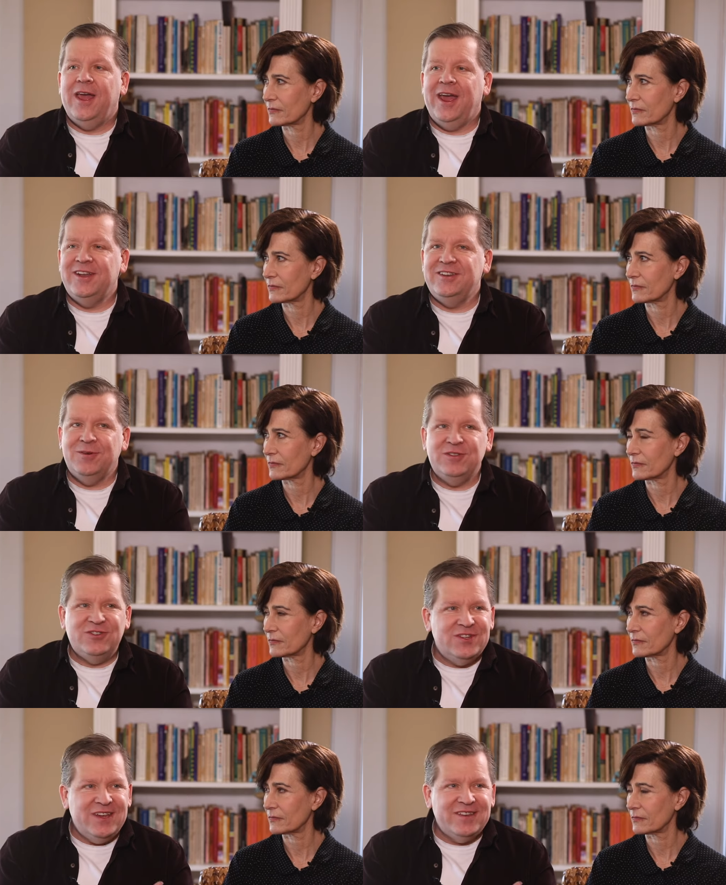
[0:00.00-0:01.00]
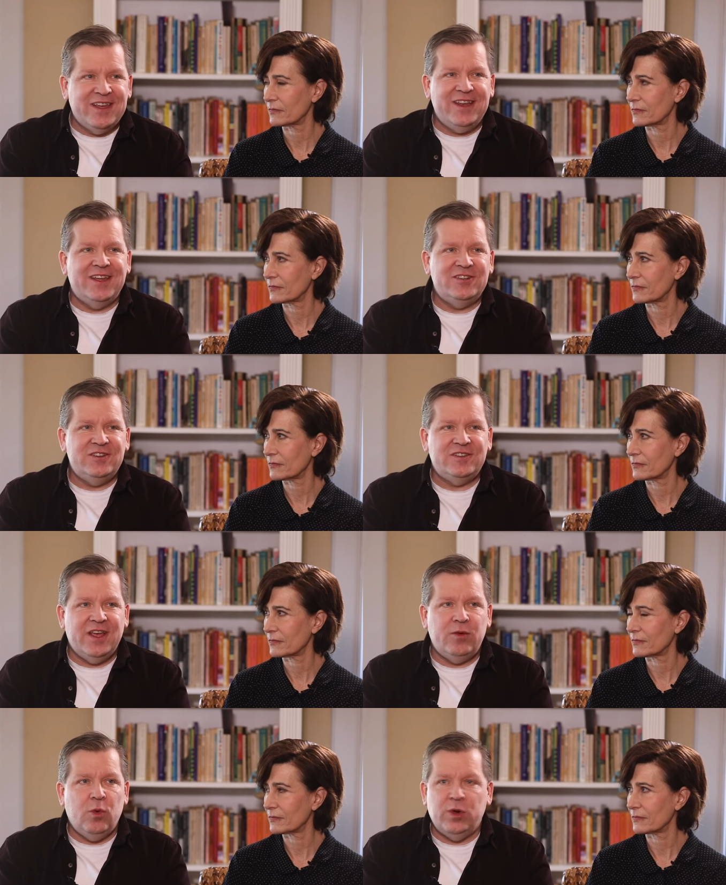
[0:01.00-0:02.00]
Speaker 1: And it was Jeanine's idea. She
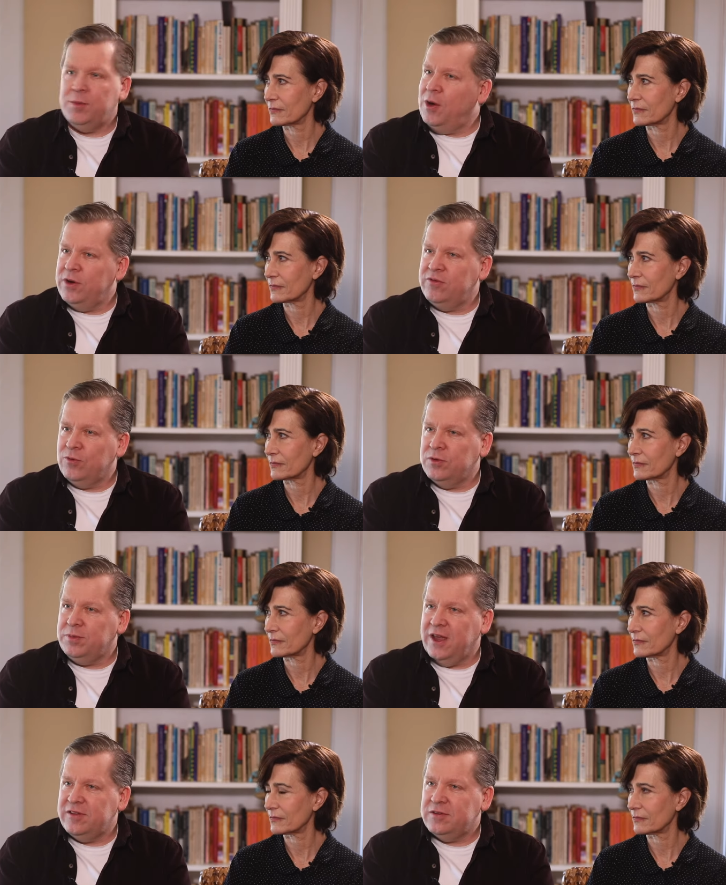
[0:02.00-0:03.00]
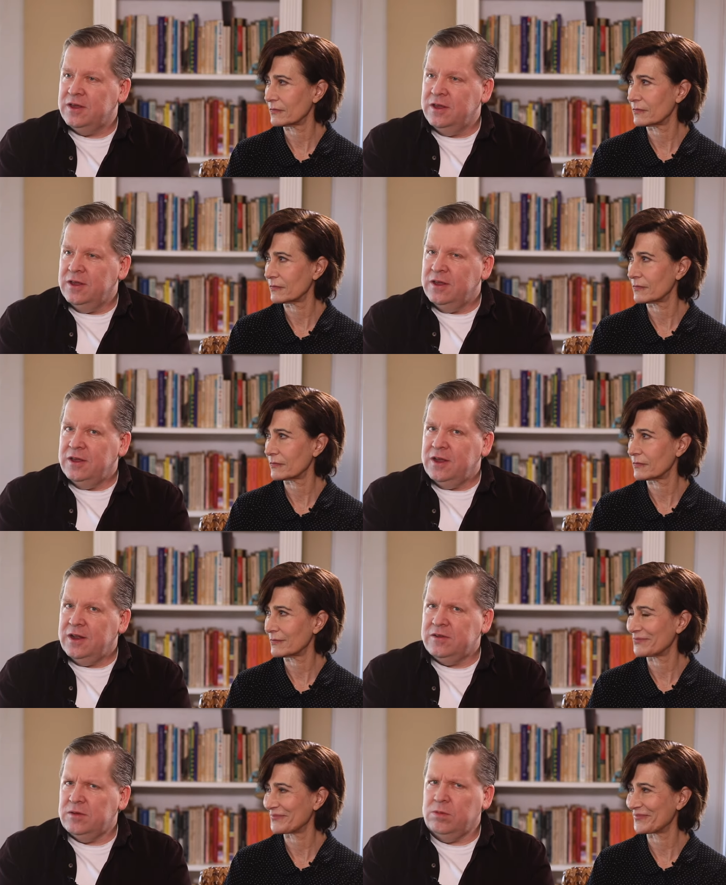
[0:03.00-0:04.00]
said, well, what about one of your old plays?
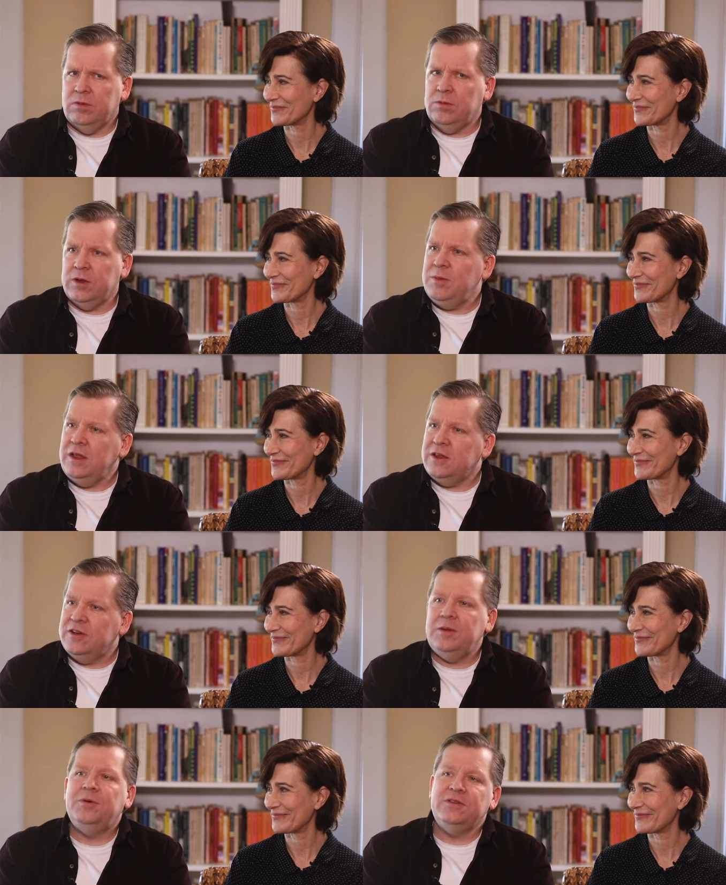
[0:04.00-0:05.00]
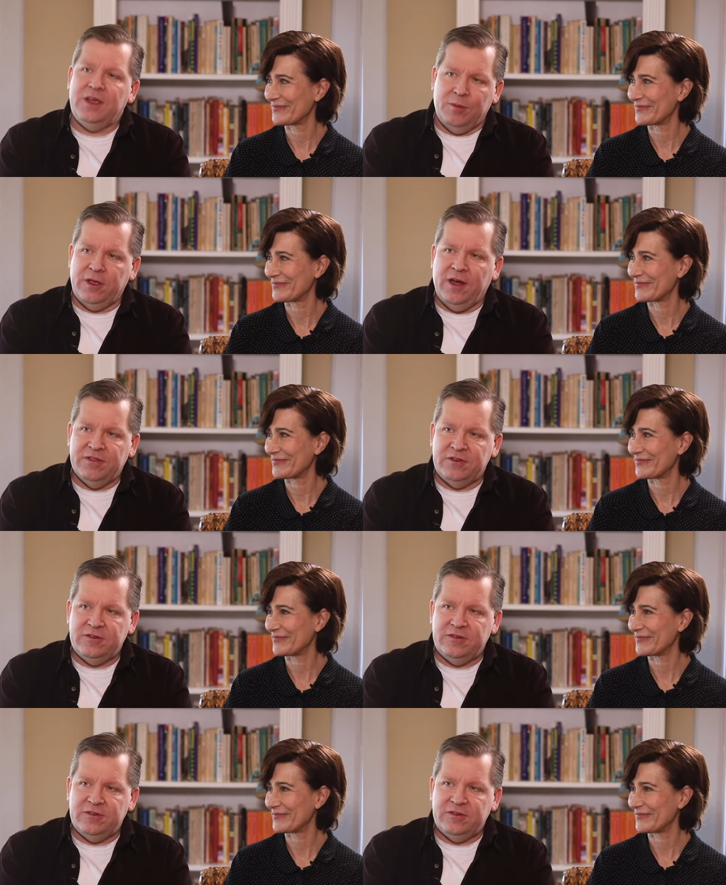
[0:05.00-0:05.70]
And I said, well, what do you mean? And she pulled Kimberly off the